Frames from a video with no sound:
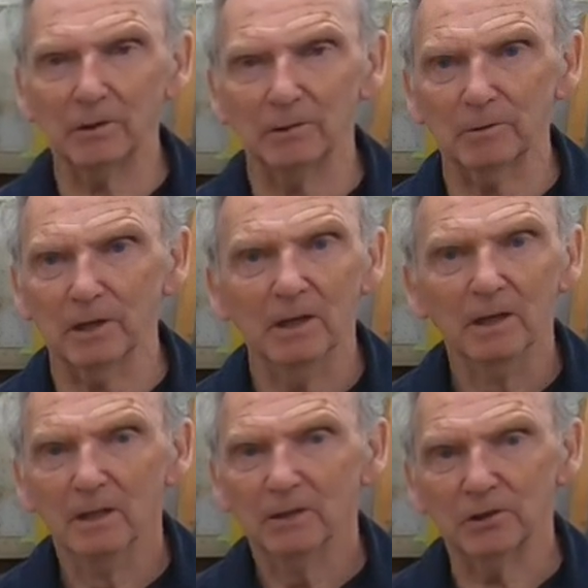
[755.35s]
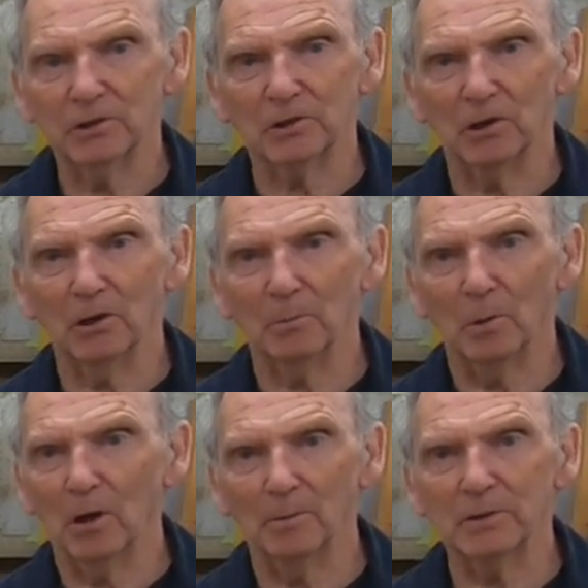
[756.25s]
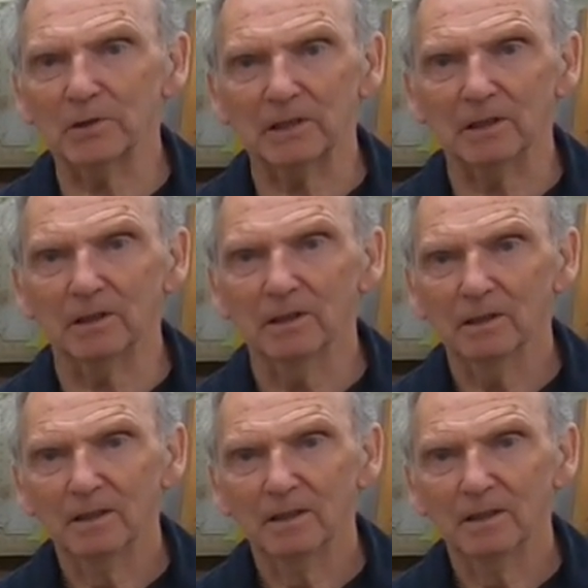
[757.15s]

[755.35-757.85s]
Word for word: They were just solid blob of steel.